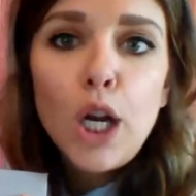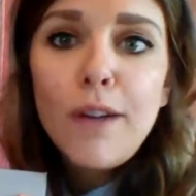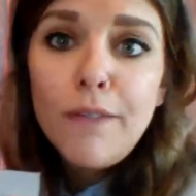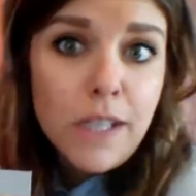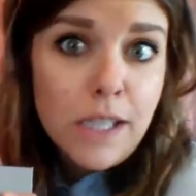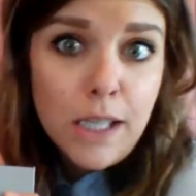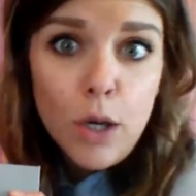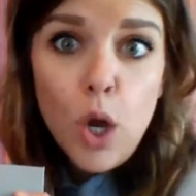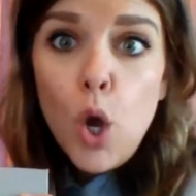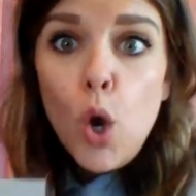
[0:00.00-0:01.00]
It fits
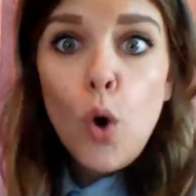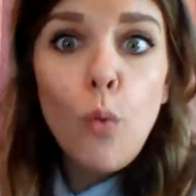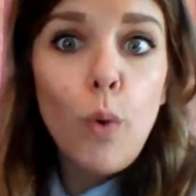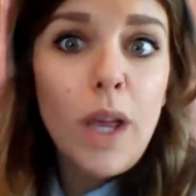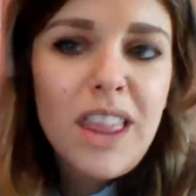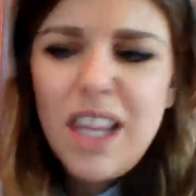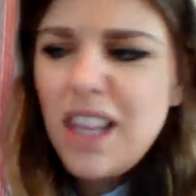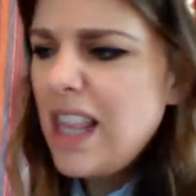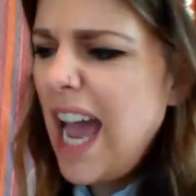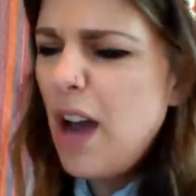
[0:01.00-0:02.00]
in with
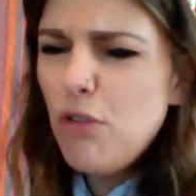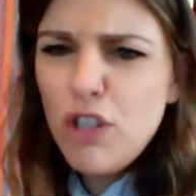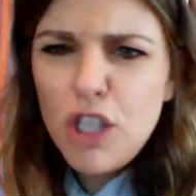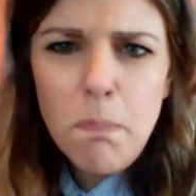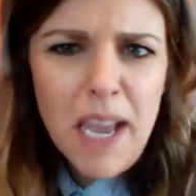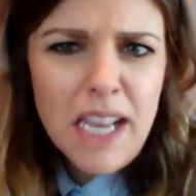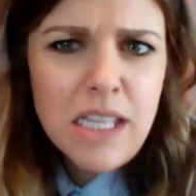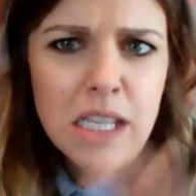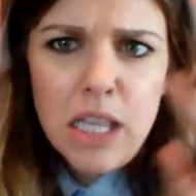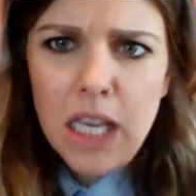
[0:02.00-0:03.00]
the outer
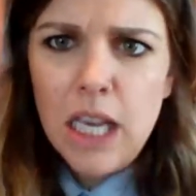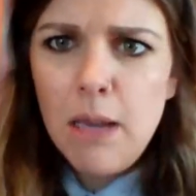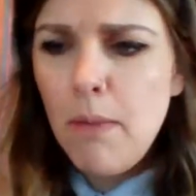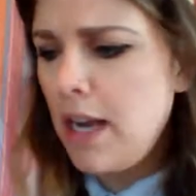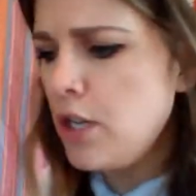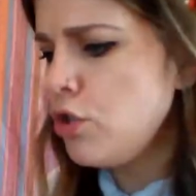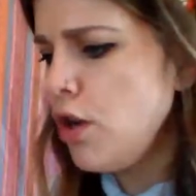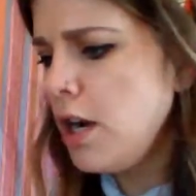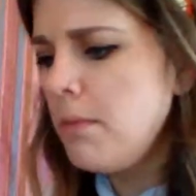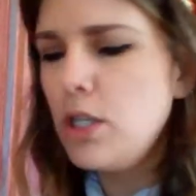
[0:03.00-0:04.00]
space theme and
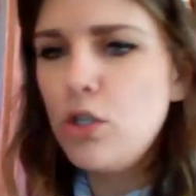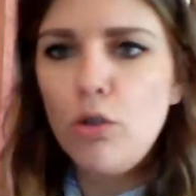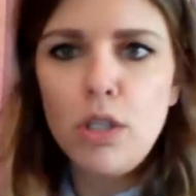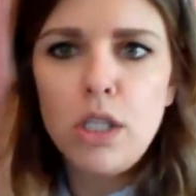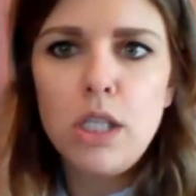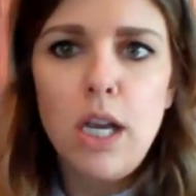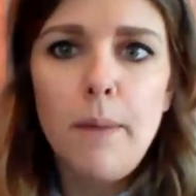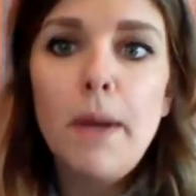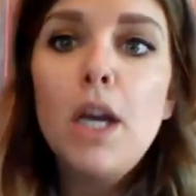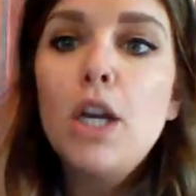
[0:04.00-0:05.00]
astronomy and solar system.